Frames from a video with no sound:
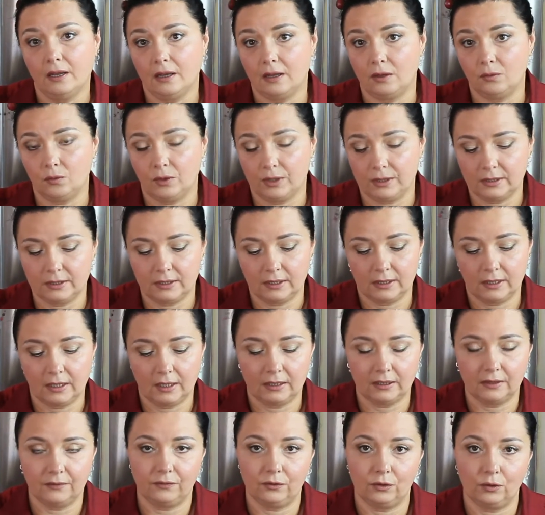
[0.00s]
and once
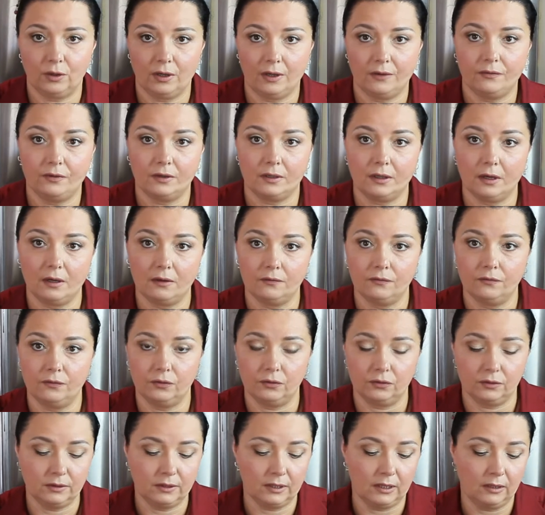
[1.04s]
again, if you have a Gong
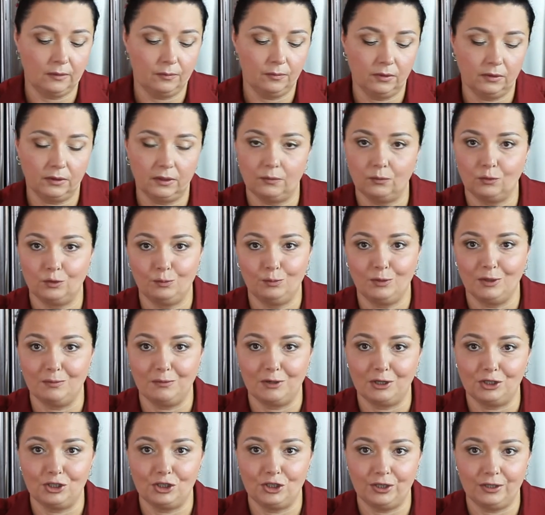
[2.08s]
Fu table, it would be
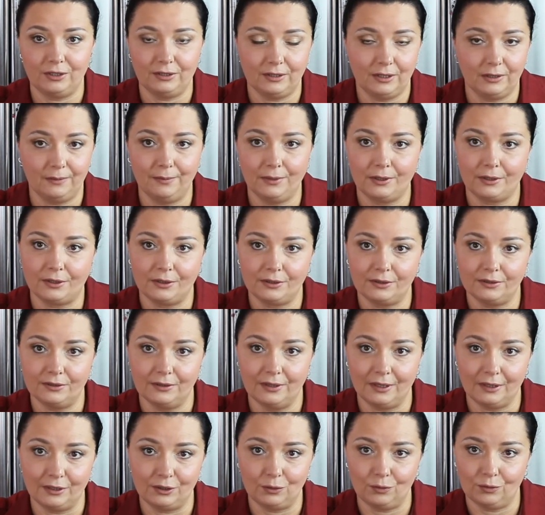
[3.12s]
much easier, because
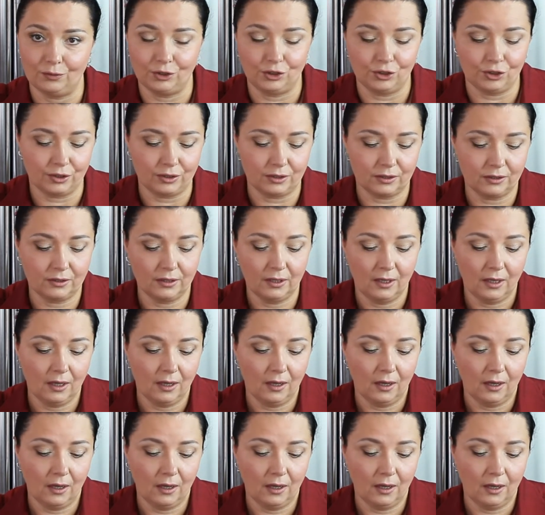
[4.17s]
then you would just